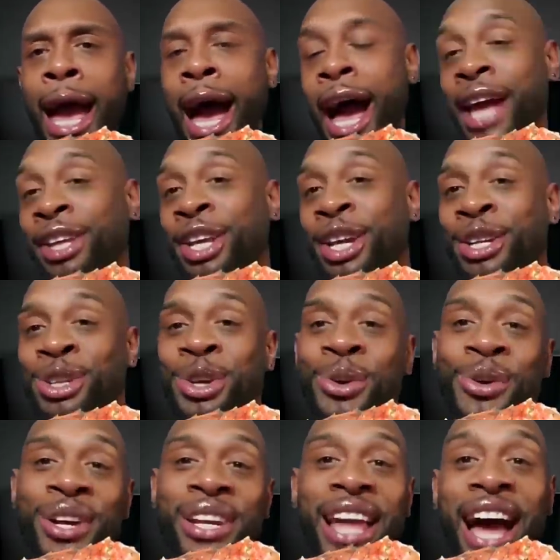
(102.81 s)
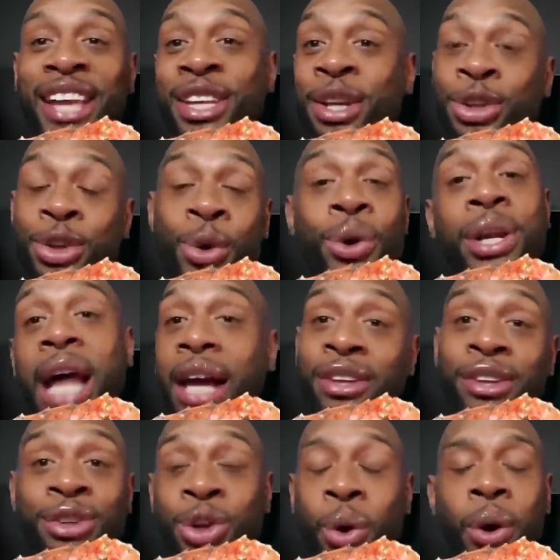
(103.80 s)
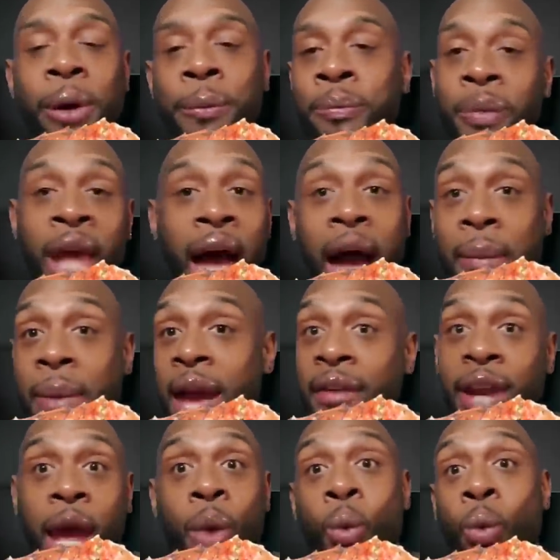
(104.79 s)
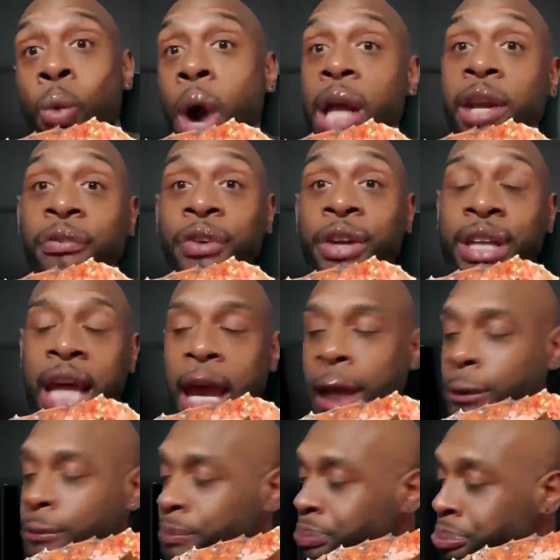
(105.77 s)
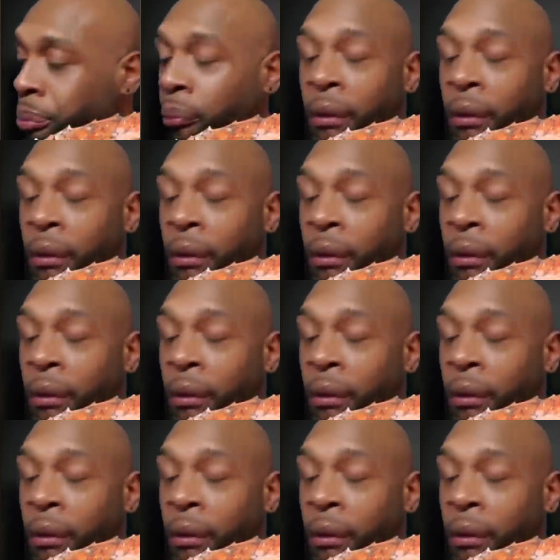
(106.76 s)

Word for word: How you doing? How you doing? How you doing? I'm having a wonderful day.